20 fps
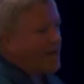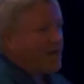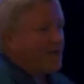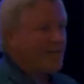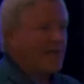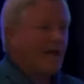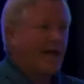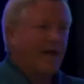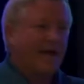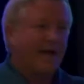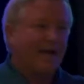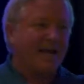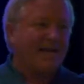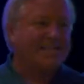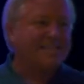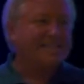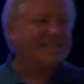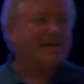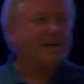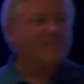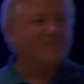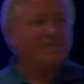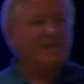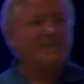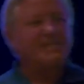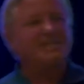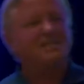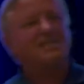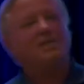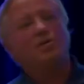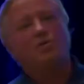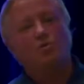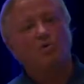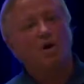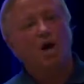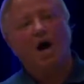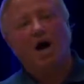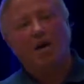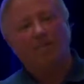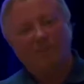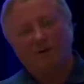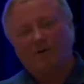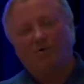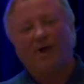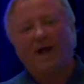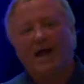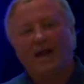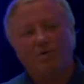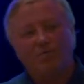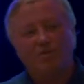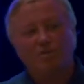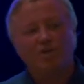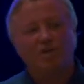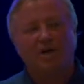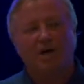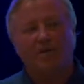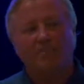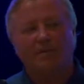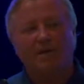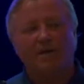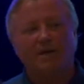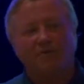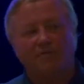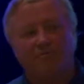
that accepts a single common language coming in